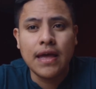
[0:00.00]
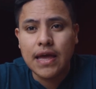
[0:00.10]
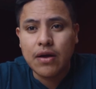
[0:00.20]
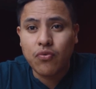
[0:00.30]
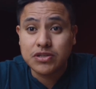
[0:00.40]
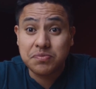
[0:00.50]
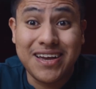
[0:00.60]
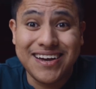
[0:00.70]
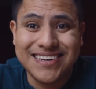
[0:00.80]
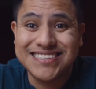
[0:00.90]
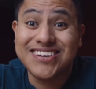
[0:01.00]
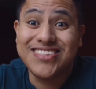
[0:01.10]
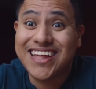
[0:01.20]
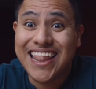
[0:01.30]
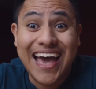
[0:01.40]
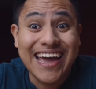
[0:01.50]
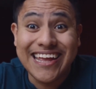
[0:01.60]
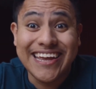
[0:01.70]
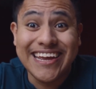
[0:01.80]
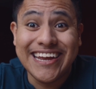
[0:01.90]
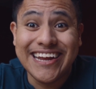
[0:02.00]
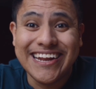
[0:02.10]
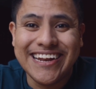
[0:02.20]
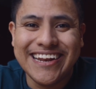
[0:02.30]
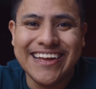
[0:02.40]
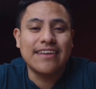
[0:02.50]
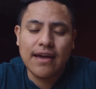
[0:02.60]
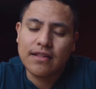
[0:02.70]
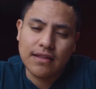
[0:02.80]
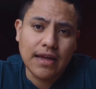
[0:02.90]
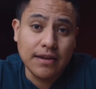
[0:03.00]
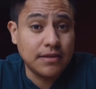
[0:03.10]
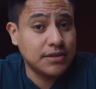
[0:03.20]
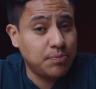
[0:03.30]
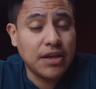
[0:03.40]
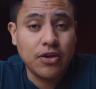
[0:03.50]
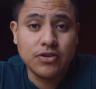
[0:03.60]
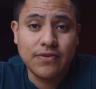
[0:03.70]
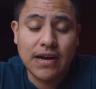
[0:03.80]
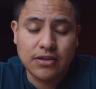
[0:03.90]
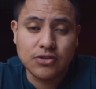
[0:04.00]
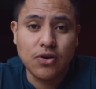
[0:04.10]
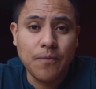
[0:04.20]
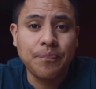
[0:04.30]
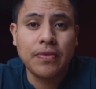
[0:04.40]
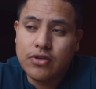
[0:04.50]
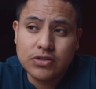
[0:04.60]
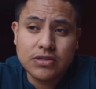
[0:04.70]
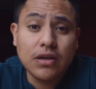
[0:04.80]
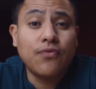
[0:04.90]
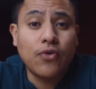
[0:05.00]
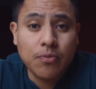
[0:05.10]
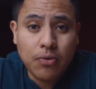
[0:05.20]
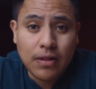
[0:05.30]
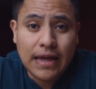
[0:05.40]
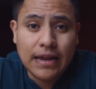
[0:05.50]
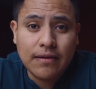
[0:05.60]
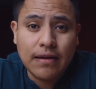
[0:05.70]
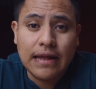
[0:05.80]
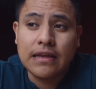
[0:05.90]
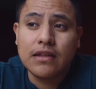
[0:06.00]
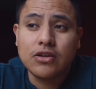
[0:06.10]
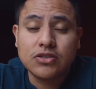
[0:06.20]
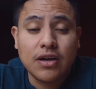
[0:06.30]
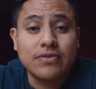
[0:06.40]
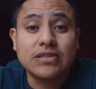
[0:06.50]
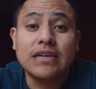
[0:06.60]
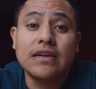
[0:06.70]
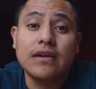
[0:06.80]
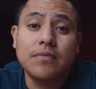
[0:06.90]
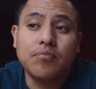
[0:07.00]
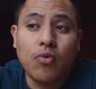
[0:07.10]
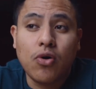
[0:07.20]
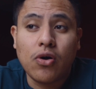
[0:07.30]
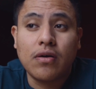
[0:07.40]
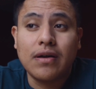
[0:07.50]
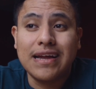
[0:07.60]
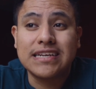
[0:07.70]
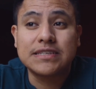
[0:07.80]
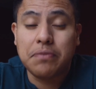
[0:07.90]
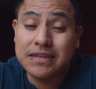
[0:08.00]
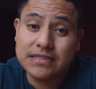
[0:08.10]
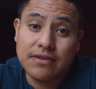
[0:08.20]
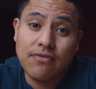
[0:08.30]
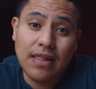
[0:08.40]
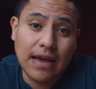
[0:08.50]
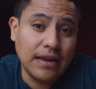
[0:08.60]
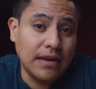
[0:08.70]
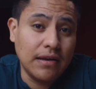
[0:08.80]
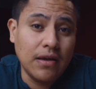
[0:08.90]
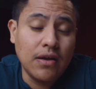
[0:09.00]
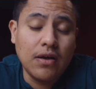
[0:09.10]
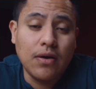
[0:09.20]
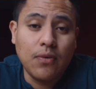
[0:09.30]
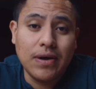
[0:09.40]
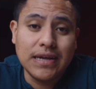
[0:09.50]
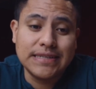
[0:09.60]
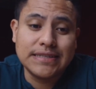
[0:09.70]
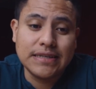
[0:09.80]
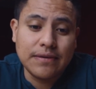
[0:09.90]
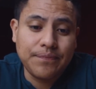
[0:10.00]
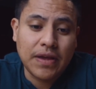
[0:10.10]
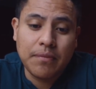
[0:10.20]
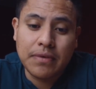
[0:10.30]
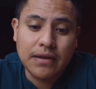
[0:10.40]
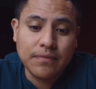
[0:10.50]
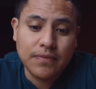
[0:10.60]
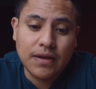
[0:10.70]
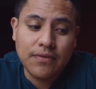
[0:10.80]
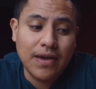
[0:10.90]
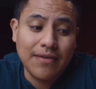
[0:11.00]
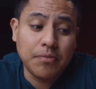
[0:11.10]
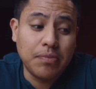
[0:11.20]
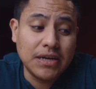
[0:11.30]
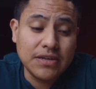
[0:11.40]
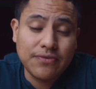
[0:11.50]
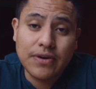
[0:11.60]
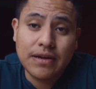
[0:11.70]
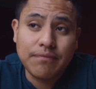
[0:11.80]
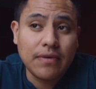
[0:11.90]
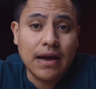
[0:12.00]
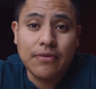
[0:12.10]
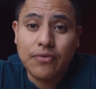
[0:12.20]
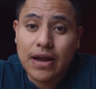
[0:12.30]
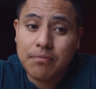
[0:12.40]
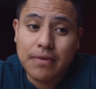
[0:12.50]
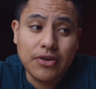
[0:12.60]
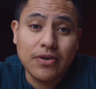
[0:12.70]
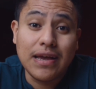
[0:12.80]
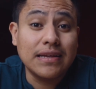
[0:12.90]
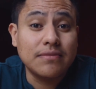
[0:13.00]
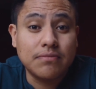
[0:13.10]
It was because of the lighting. Yeah, the lighting does play a huge factor. So there's affordable lighting, and then there's obviously more expensive lighting, which, I mean, if you have a budget for it, I recommend you get